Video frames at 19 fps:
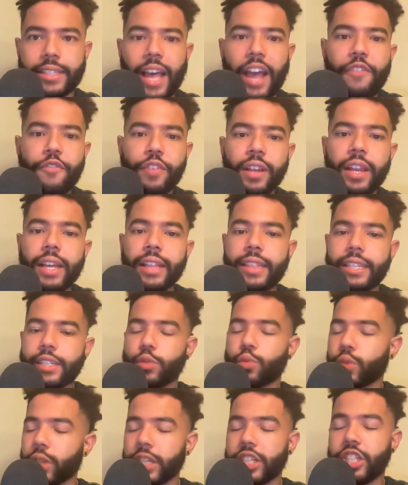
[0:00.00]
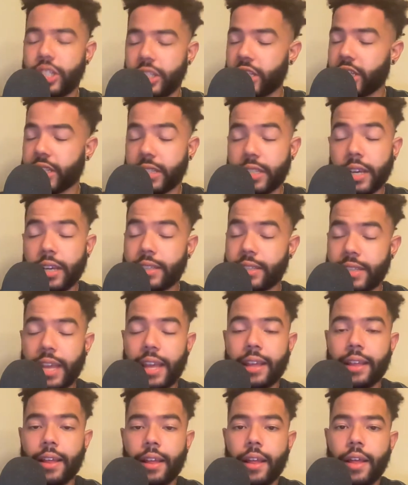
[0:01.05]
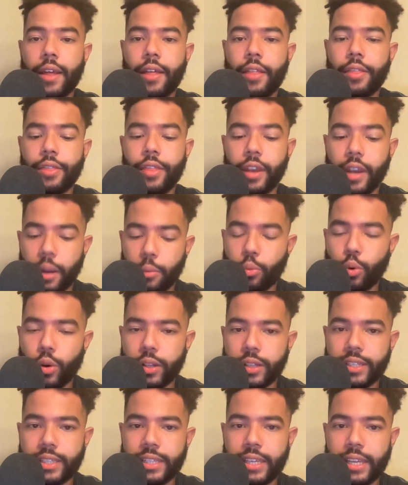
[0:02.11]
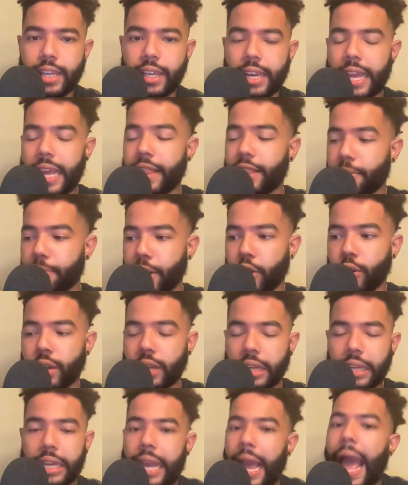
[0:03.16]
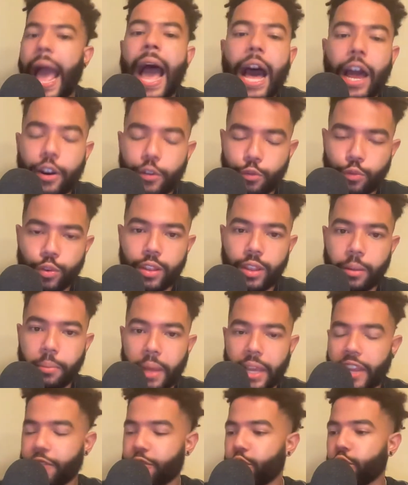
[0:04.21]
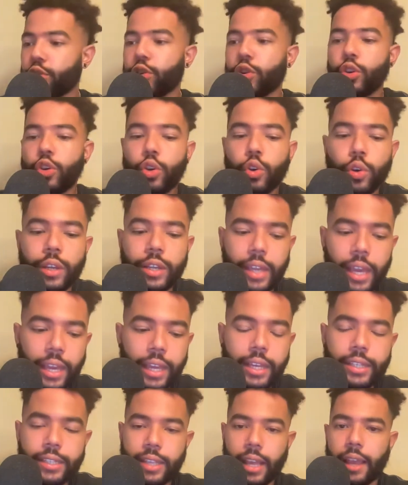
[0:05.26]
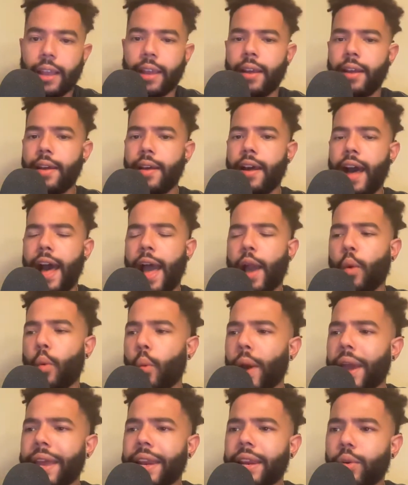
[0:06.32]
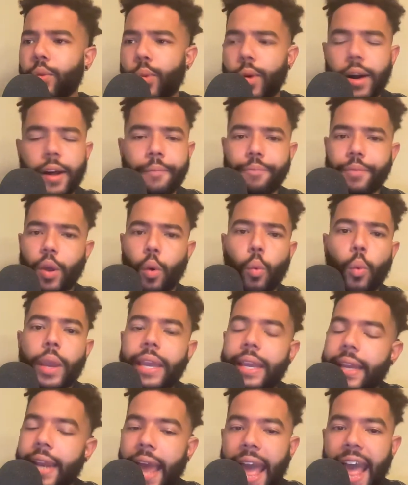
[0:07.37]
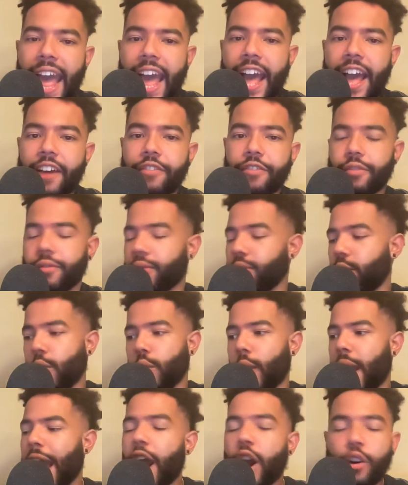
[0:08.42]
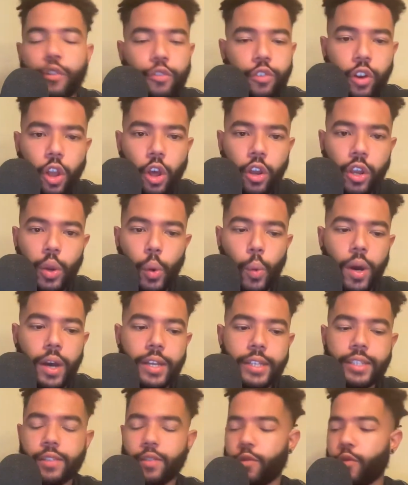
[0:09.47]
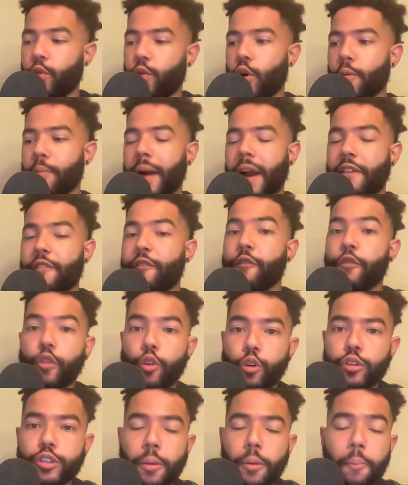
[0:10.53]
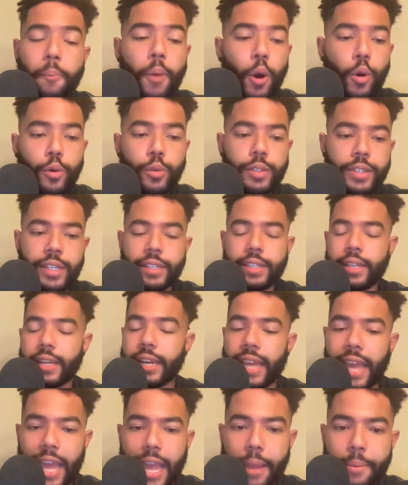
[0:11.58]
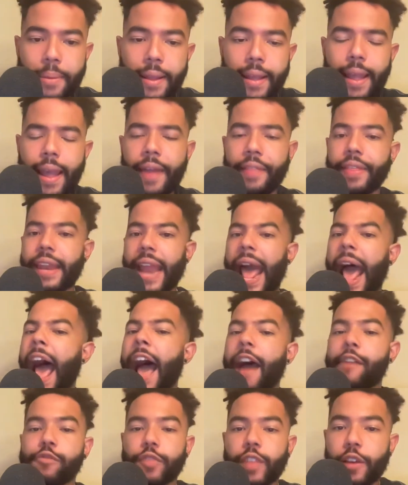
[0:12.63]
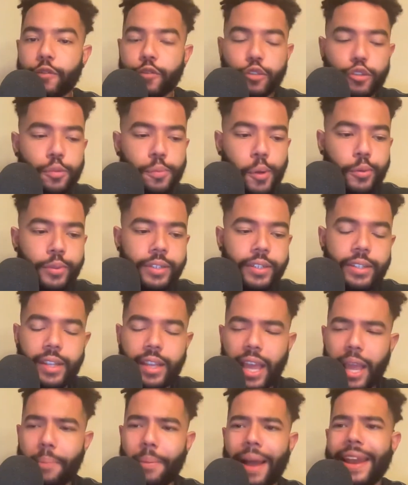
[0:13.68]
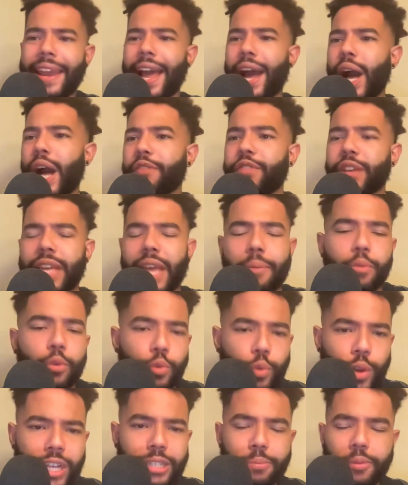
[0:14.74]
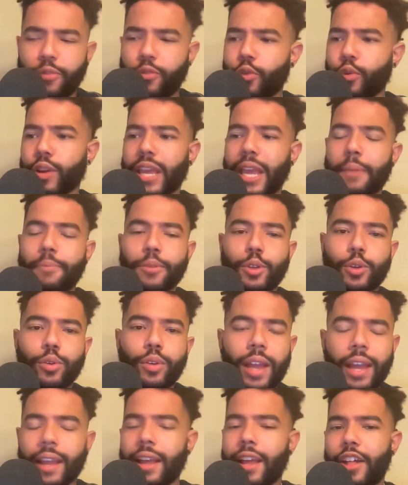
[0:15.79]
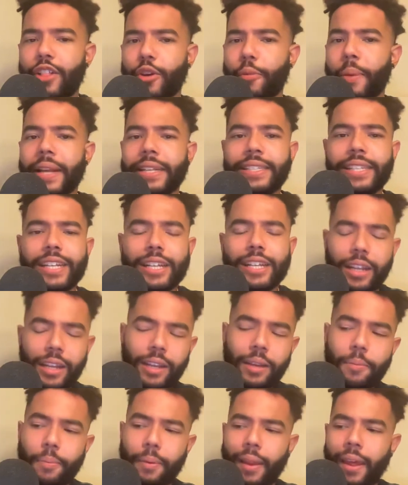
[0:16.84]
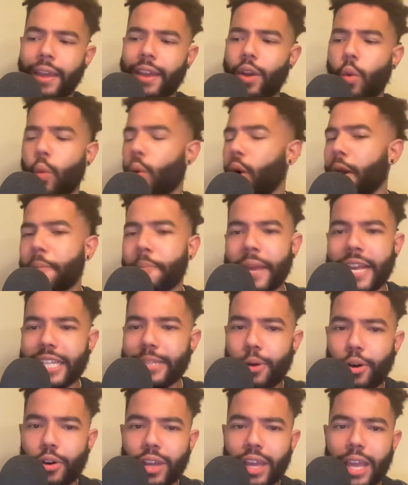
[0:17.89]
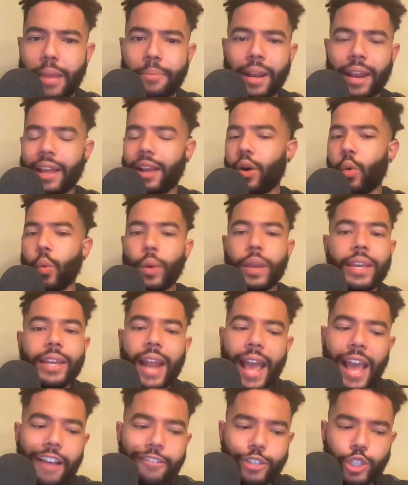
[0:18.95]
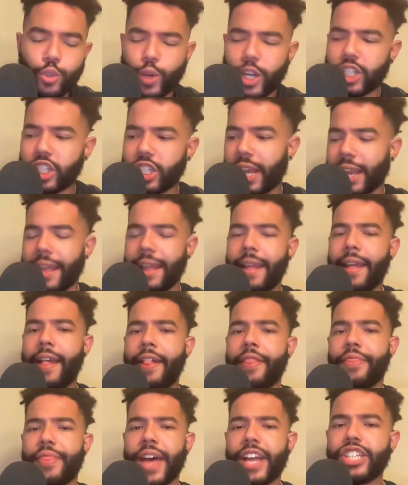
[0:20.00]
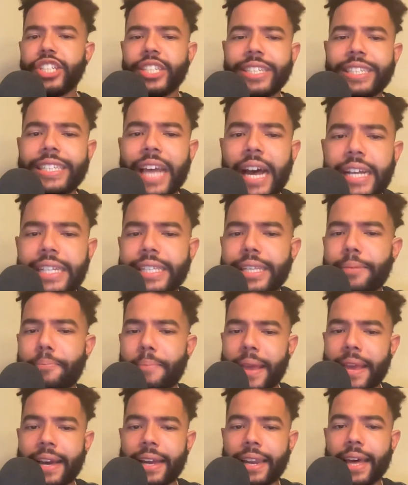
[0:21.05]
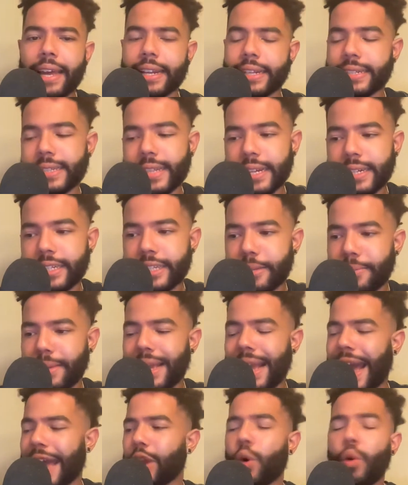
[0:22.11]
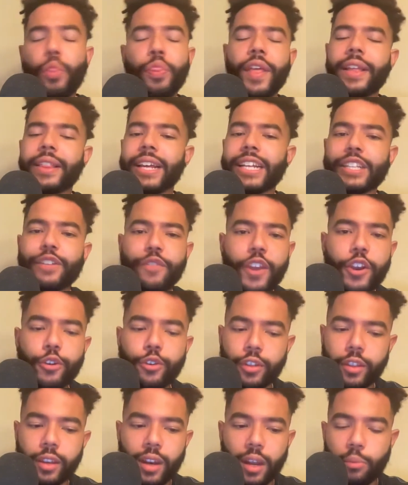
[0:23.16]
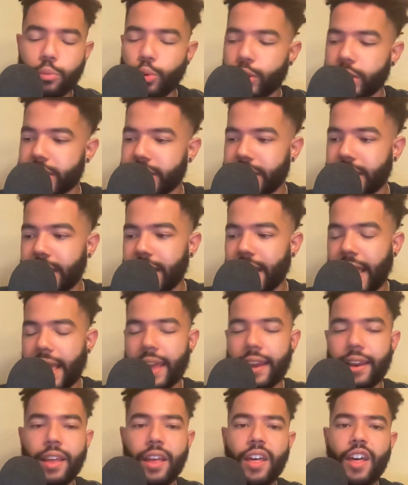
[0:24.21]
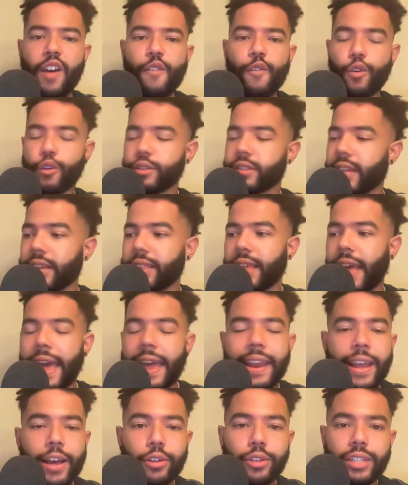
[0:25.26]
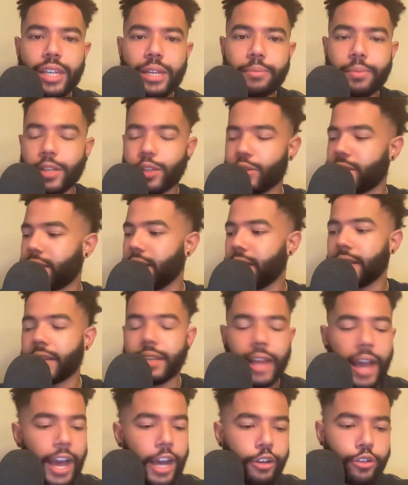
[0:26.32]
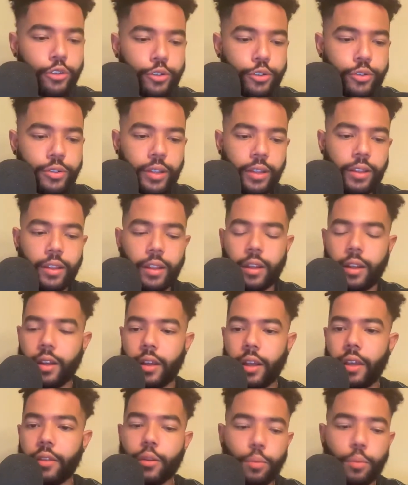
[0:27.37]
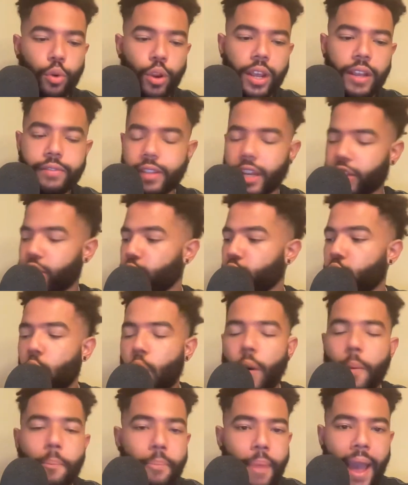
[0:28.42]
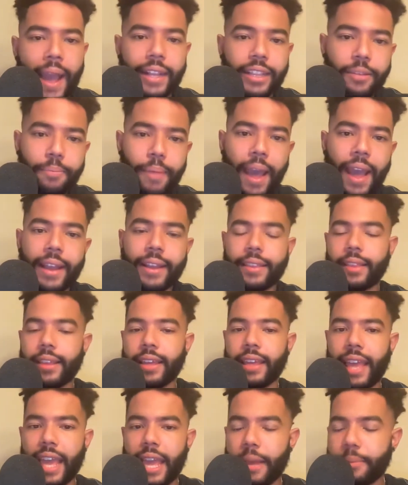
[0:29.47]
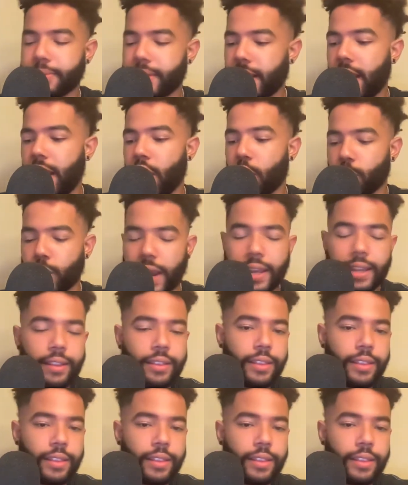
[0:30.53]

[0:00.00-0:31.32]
I feel like this really just does take the number one seed in the American League out of rhythm. Like if you're the New York Yankees, like I waited what a week and a half or however long it was for my first postseason game. And then after that first postseason game, I now have a game of rest before game two. Like they're basically playing one baseball game in like a week and a half stretch. Like that just doesn't make a lot of sense to me. I don't think that's fair to the number one seed. And versus like the NL teams, like you see the Dodgers and the and the Braves, like they're going back to back in the games, right?